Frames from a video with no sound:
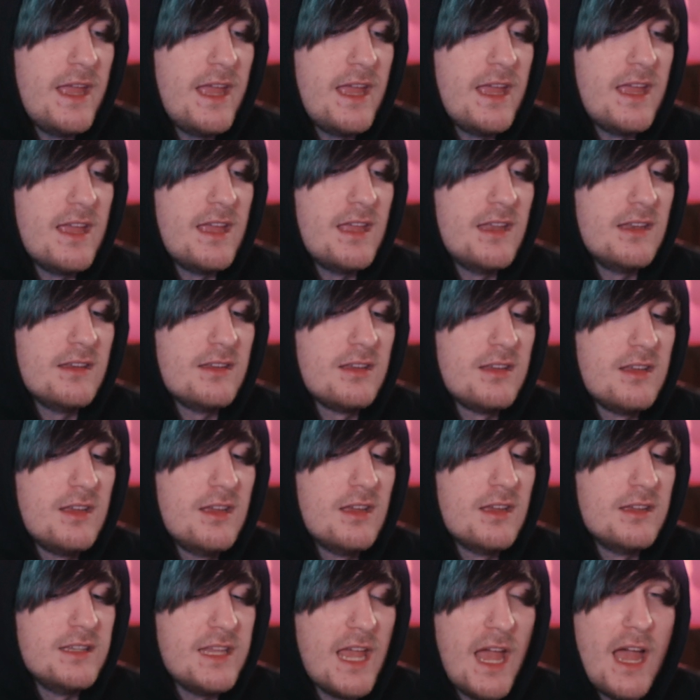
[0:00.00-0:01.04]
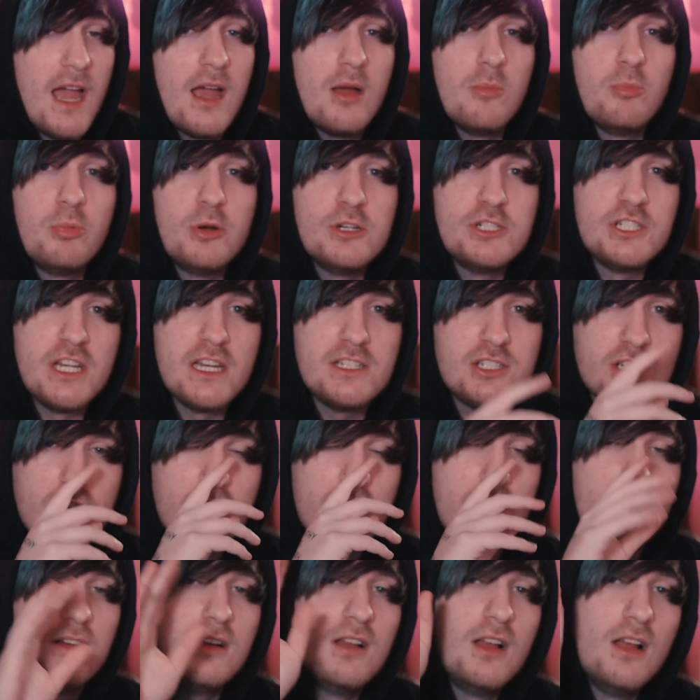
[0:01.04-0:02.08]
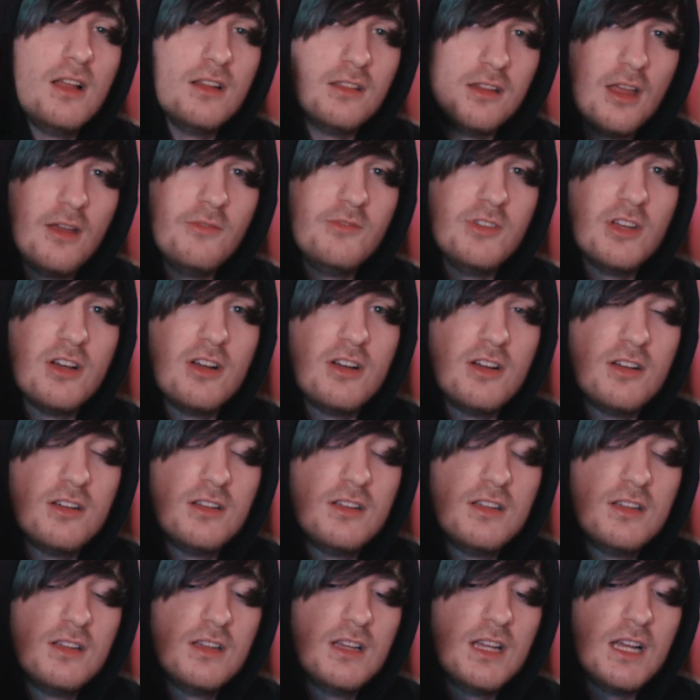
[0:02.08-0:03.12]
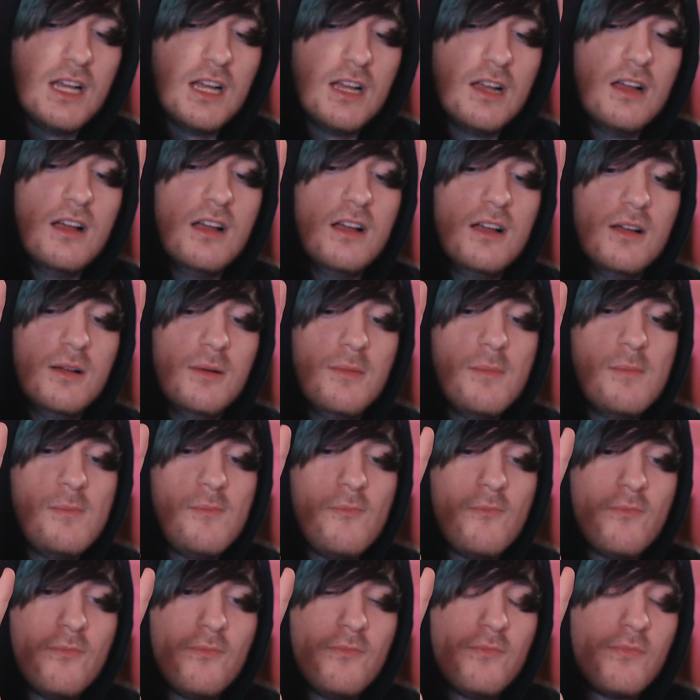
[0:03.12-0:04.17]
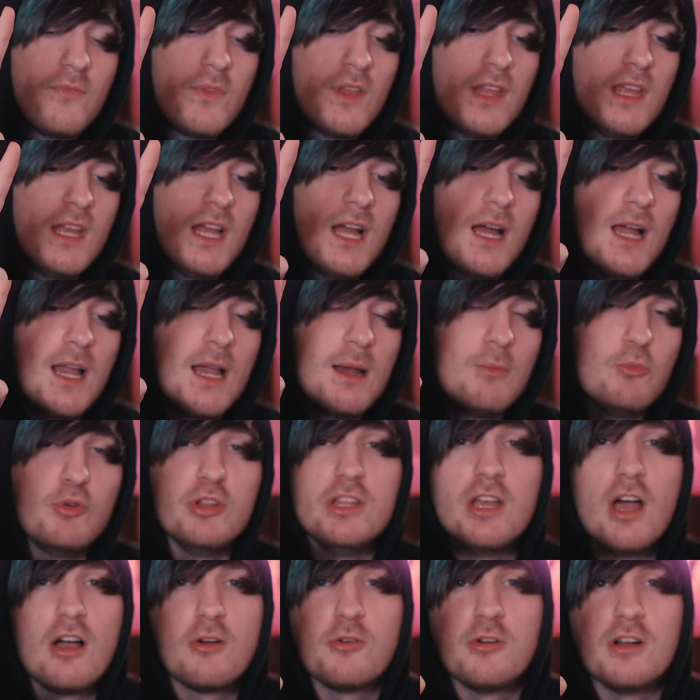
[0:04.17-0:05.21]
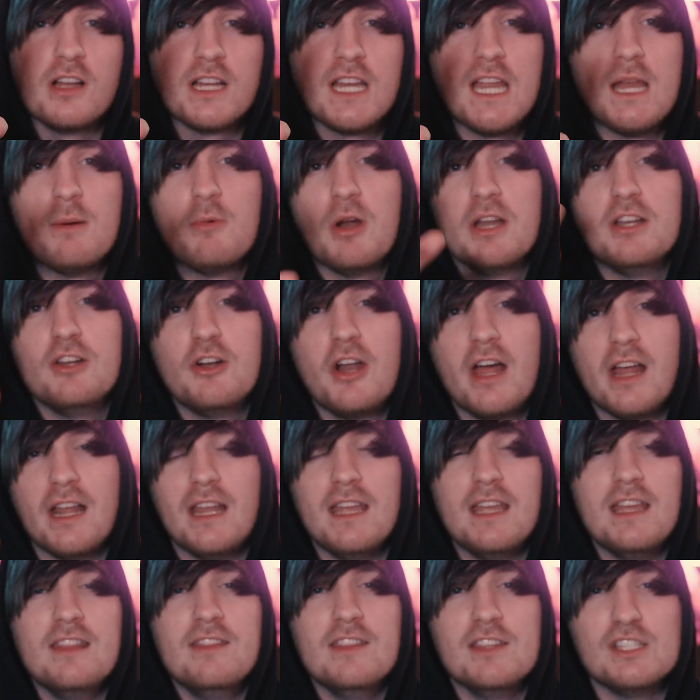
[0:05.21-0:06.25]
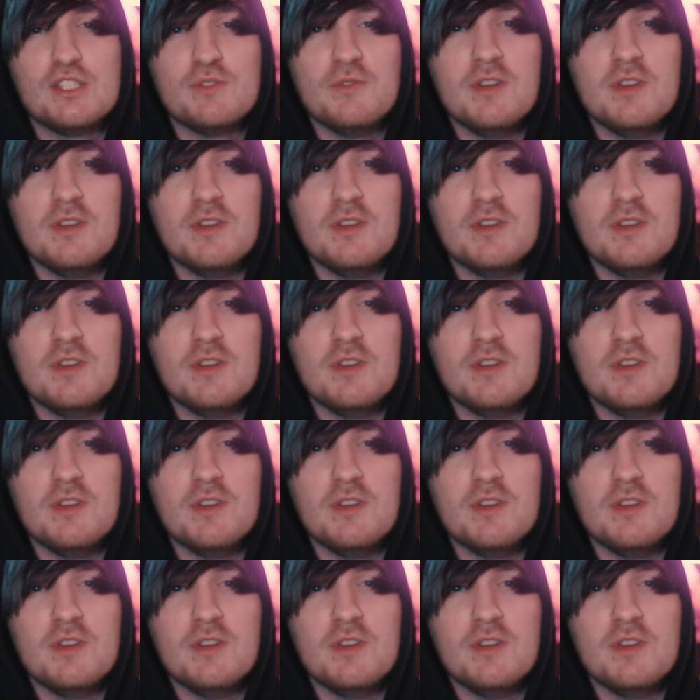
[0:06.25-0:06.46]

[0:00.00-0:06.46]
And yeah, appreciate y'all. Love y'all. I'm really awkward on camera. I don't have in this